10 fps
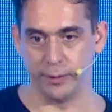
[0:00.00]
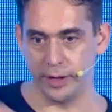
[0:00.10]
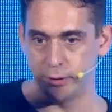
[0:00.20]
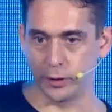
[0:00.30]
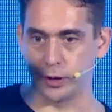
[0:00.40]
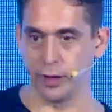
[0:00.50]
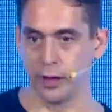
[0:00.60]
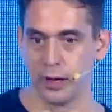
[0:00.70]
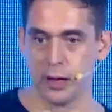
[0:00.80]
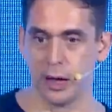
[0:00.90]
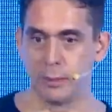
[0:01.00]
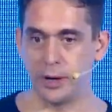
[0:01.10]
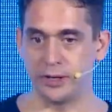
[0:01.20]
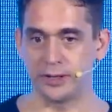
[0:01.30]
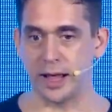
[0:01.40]
right? You've got a
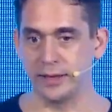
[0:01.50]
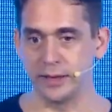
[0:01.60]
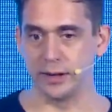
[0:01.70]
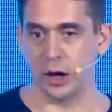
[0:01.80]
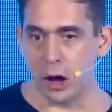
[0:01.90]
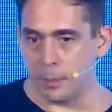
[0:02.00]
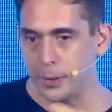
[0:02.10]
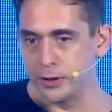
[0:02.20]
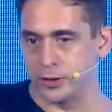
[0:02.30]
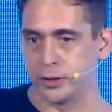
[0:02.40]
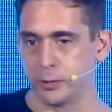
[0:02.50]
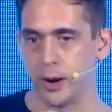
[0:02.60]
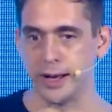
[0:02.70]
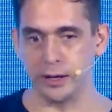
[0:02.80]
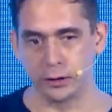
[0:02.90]
pretty standard up and to the
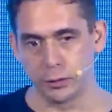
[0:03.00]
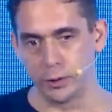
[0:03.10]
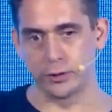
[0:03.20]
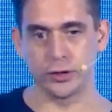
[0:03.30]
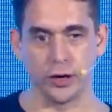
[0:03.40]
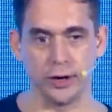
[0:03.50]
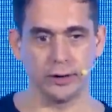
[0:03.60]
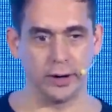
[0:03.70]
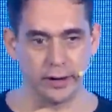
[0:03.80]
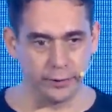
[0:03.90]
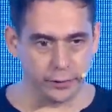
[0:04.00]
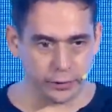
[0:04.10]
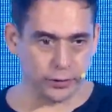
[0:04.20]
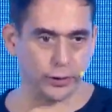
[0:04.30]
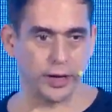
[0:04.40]
right growth chart, right? If you
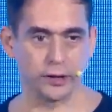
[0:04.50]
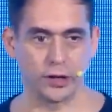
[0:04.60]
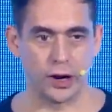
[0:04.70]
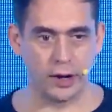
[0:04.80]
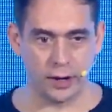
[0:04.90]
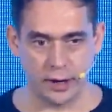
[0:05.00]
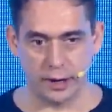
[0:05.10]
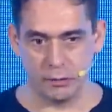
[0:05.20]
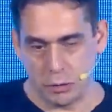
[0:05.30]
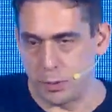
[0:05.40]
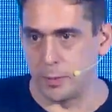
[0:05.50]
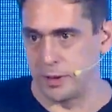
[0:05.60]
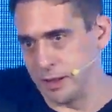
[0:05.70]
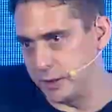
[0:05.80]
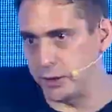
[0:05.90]
just saw that chart, you probably
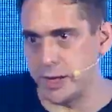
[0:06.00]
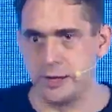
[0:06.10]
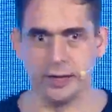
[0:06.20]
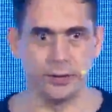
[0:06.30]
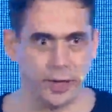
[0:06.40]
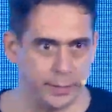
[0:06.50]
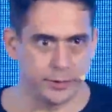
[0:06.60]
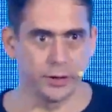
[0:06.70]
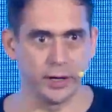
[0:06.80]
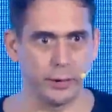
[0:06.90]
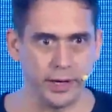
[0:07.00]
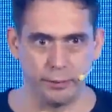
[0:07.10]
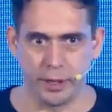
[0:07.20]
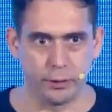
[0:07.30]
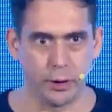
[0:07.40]
think, okay, the app's doing great,
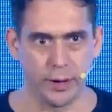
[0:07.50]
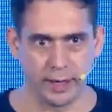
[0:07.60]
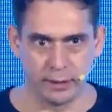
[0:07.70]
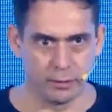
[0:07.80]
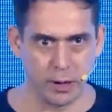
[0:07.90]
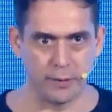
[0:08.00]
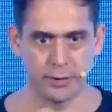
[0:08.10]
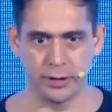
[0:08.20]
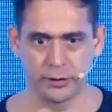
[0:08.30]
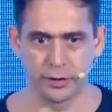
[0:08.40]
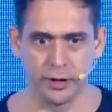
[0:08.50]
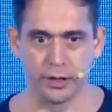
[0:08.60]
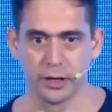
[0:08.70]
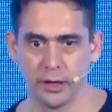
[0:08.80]
we're growing, everything's good.